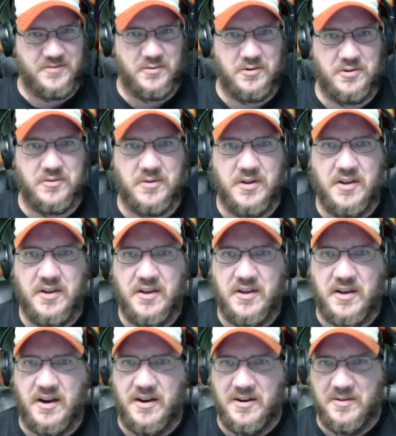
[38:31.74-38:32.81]
for you.
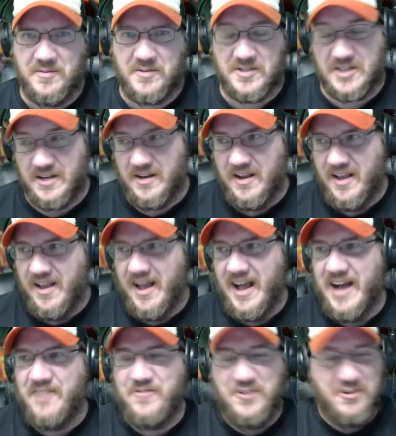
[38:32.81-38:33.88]
Because
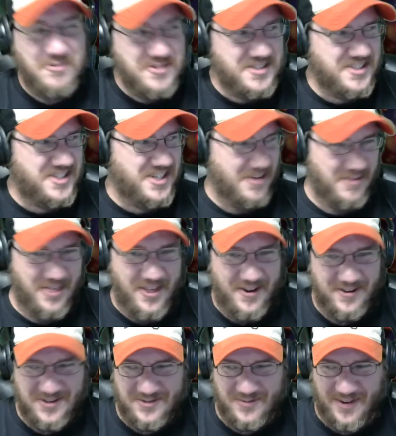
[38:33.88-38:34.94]
I've used some of
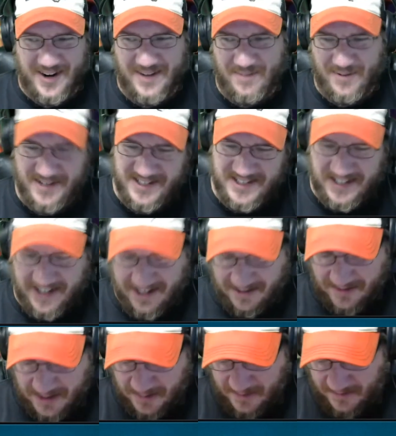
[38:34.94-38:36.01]
those when I played
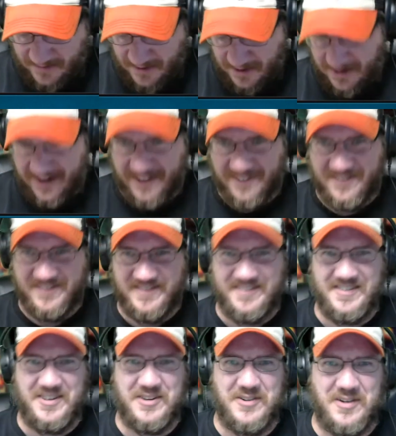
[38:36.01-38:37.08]
Skyrim and Fallout, and,
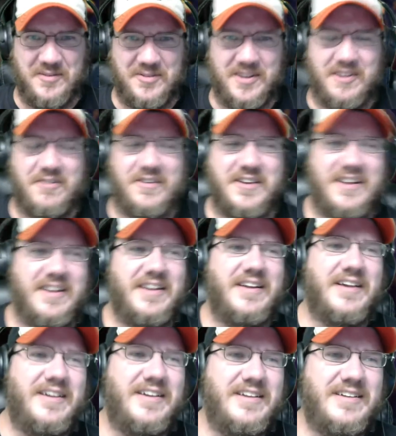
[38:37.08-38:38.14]
you know, I was like, okay,
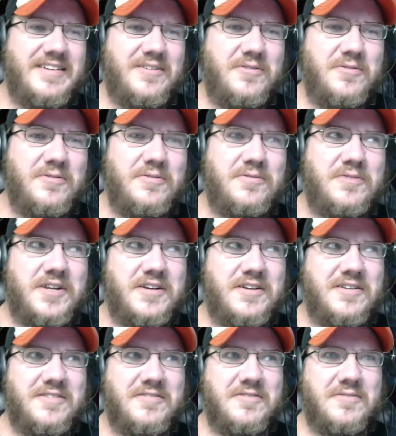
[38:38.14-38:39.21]
I need a new
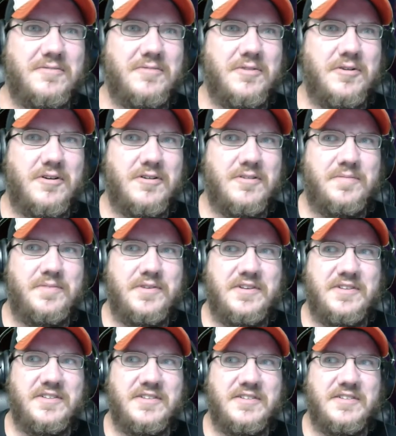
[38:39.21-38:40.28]
character to
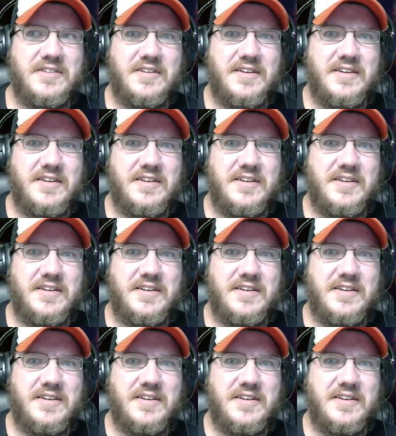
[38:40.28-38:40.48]
RP that